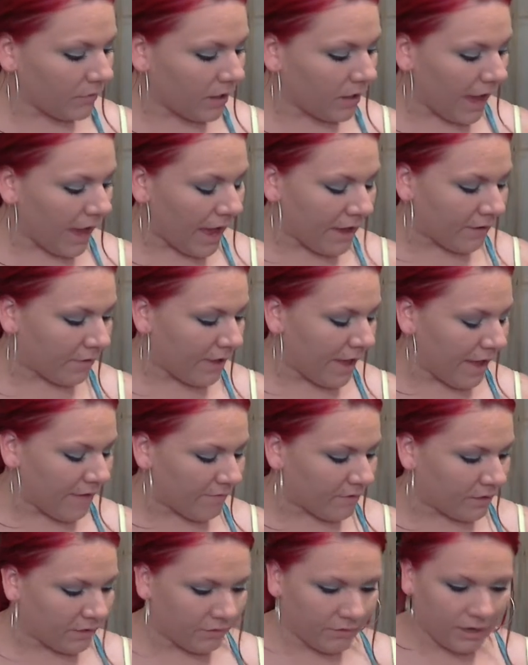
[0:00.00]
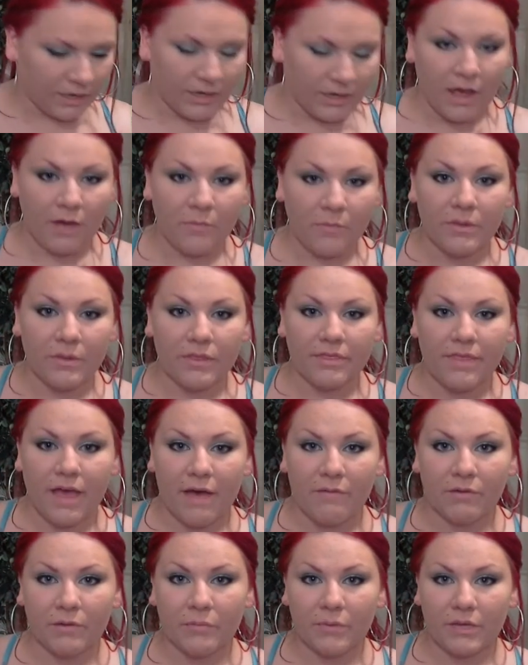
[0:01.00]
I don't have any right now, but that
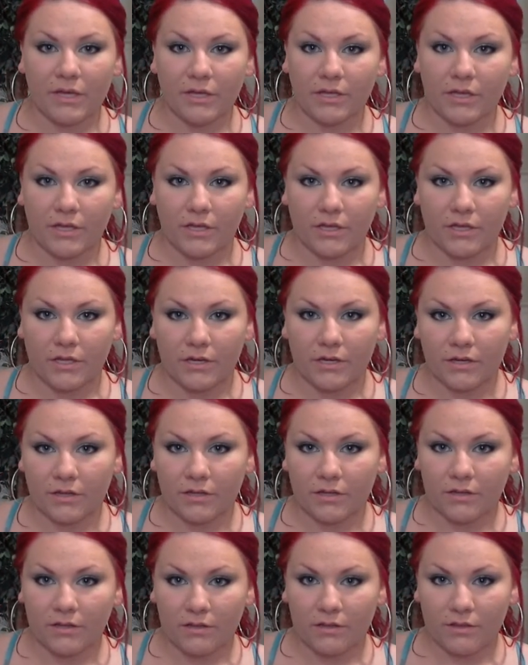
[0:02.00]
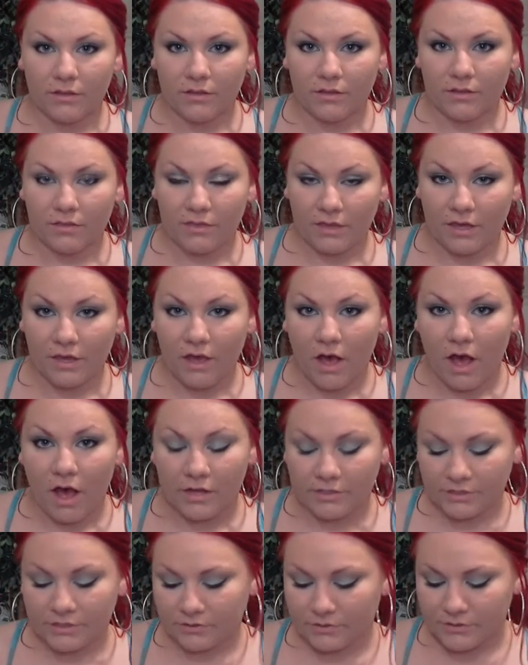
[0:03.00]
would be a good thing
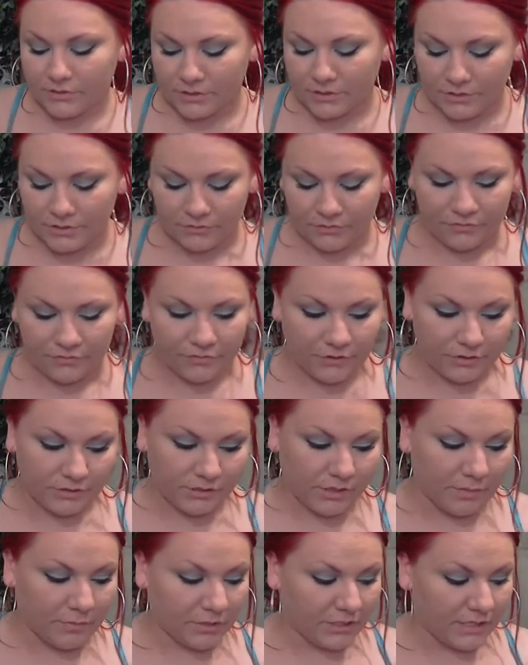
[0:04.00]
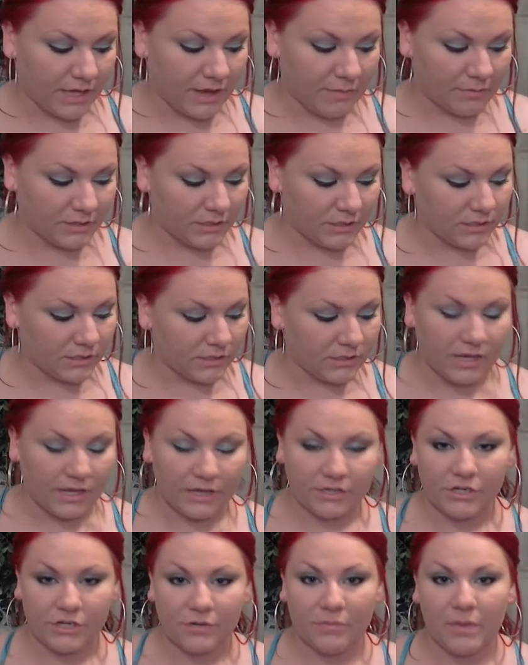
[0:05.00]
also to do for summertime, is to
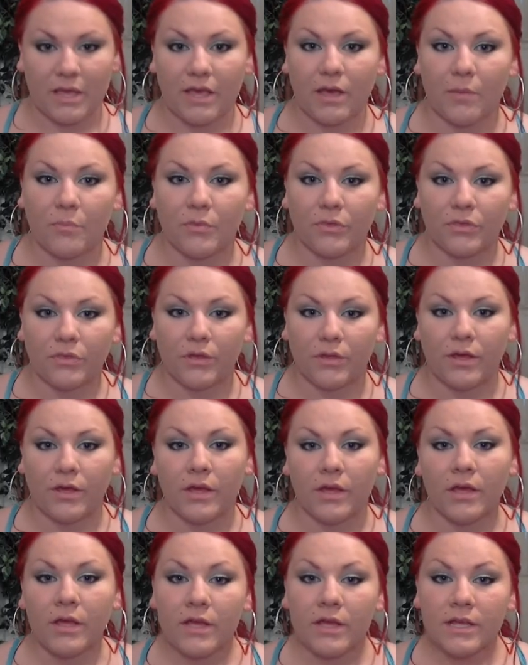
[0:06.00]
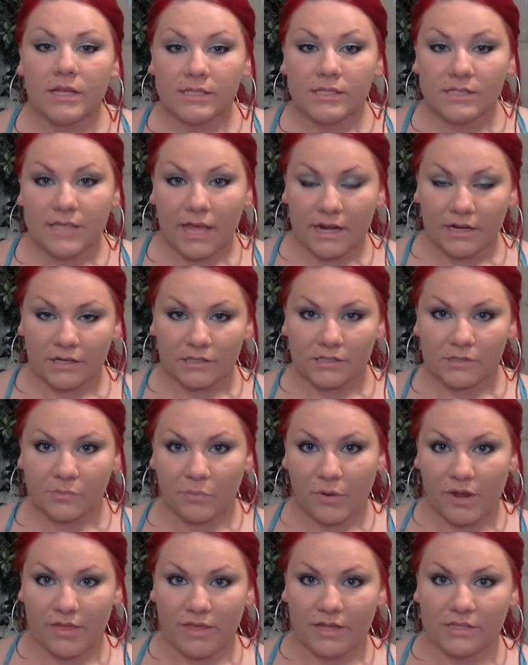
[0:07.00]
set your makeup with a setting
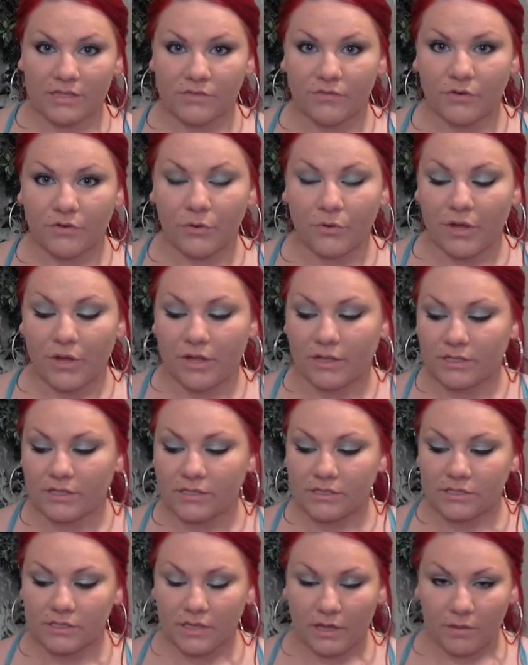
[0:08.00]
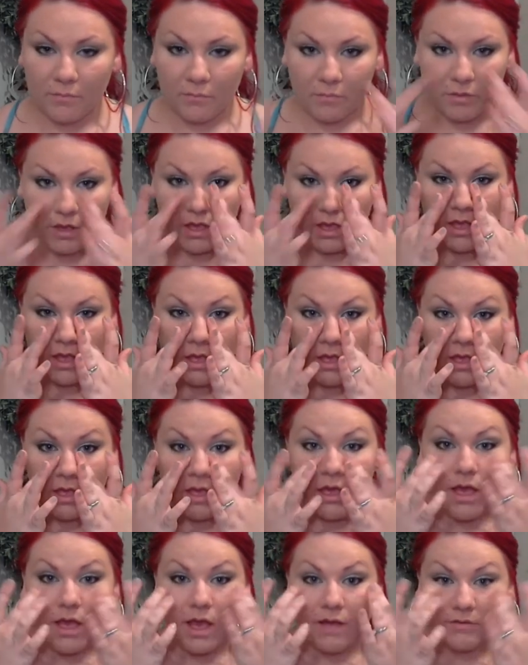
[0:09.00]
spray that's for oily skin. But
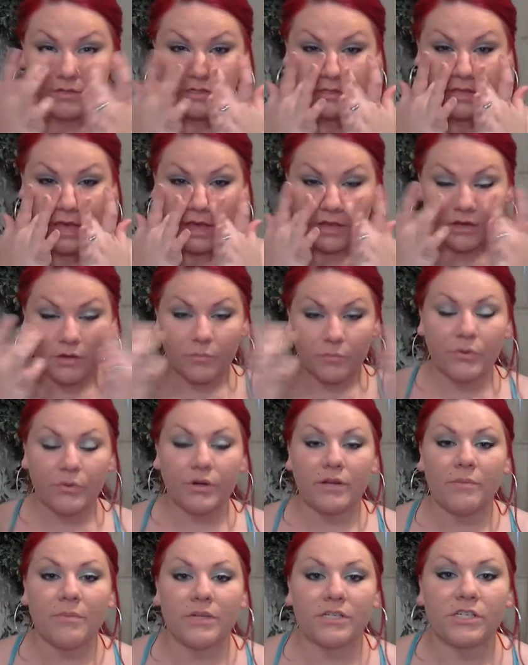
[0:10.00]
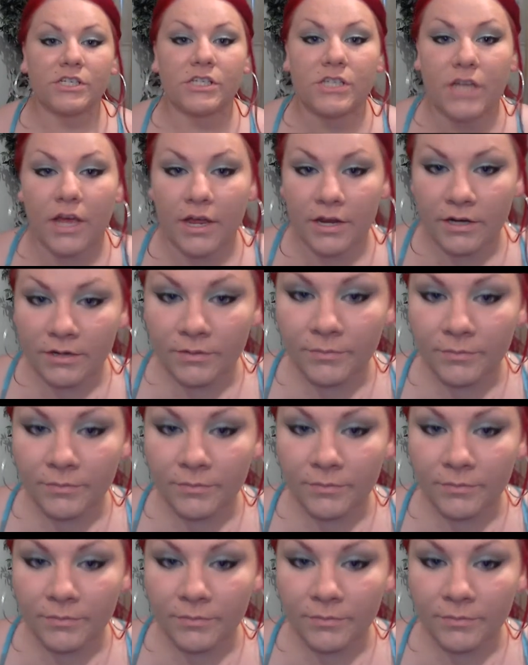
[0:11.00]
after that, you're pretty much done.